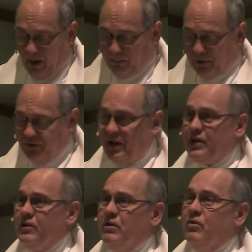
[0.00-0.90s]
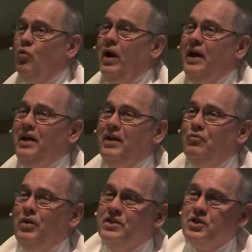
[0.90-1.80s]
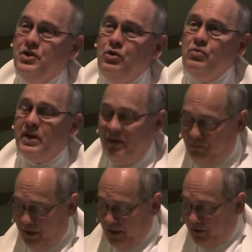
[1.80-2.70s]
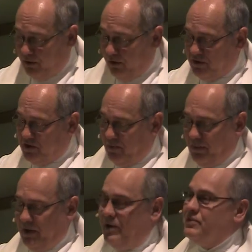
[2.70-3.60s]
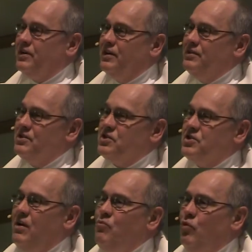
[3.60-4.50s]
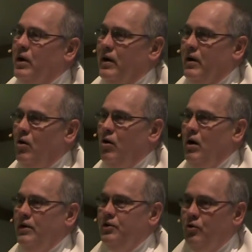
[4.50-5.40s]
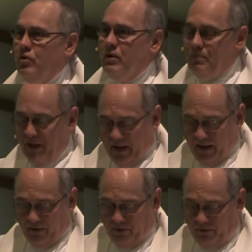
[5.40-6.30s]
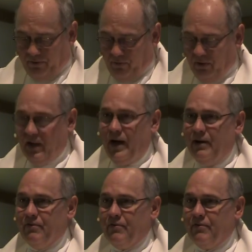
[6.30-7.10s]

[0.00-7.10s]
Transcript: a particular way in which you can be a good Samaritan somewhere on your path through life.